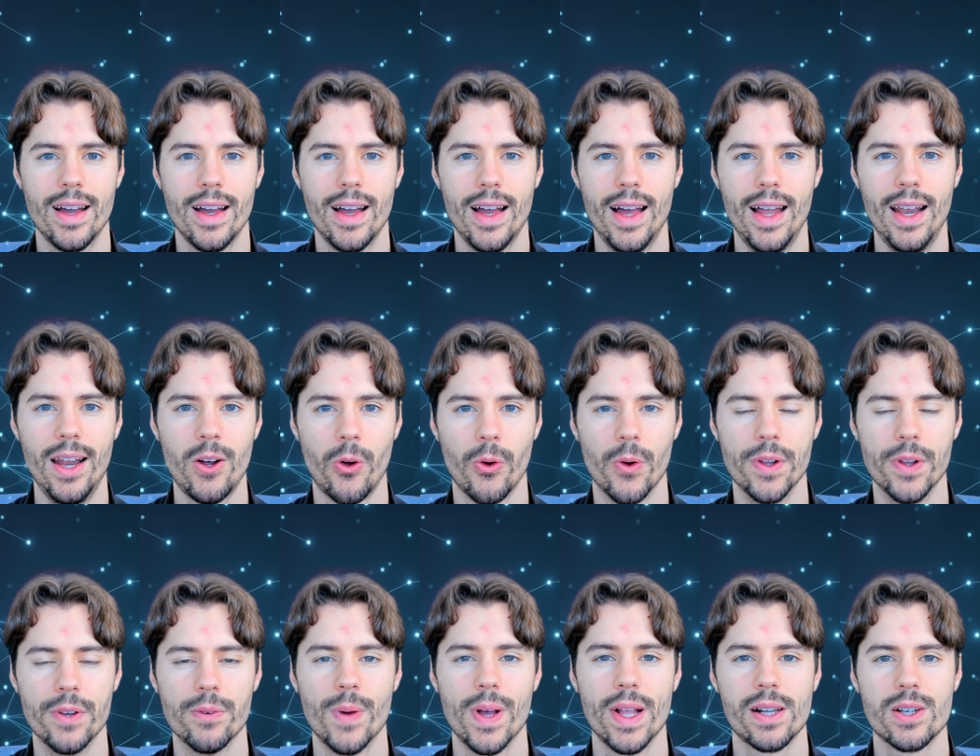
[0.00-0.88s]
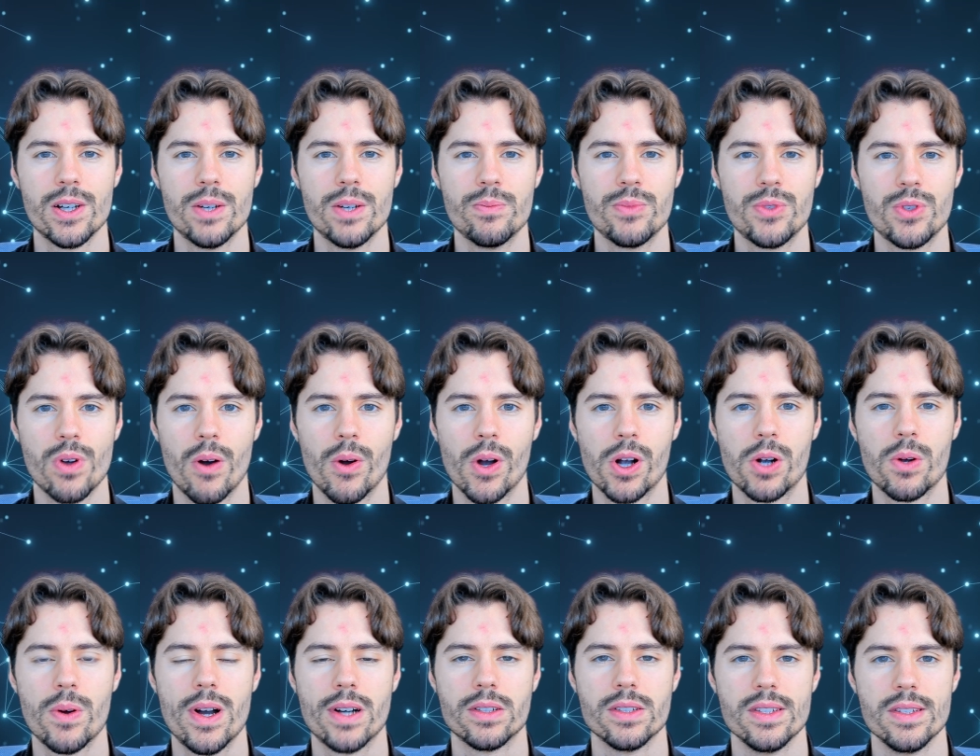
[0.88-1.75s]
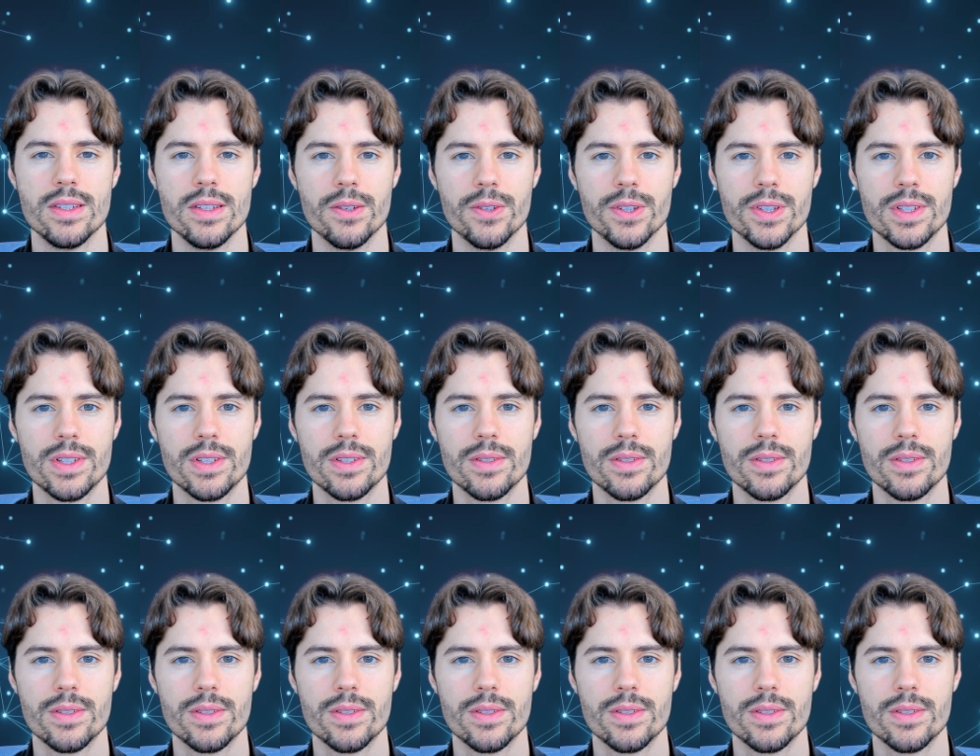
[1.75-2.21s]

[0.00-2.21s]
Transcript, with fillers: Hello and welcome to our Quarkus series.